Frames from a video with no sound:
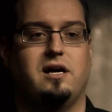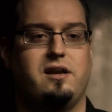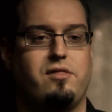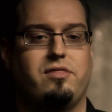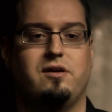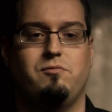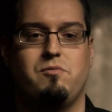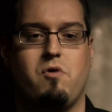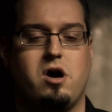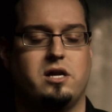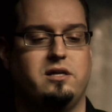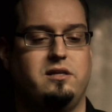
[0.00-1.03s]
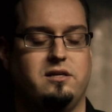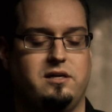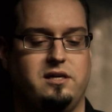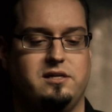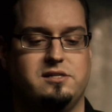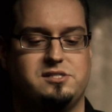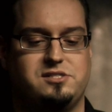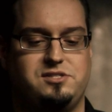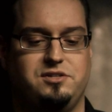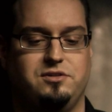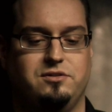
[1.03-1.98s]
Another thing we wanted
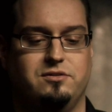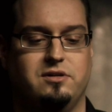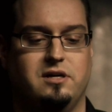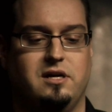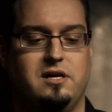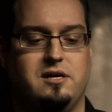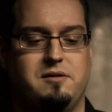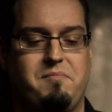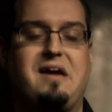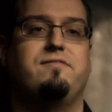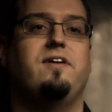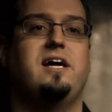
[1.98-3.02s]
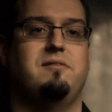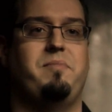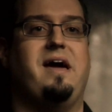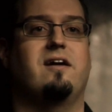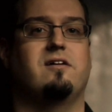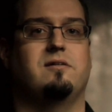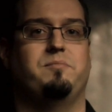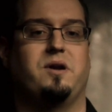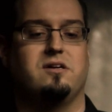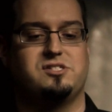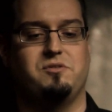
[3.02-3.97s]
is to make fight better,
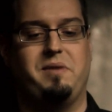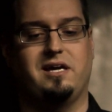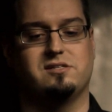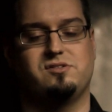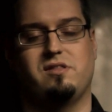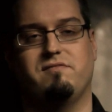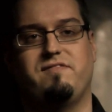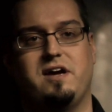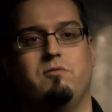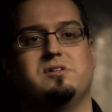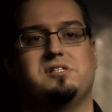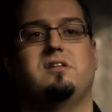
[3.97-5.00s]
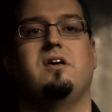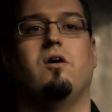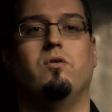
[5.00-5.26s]
but also make it so that fight wasn't the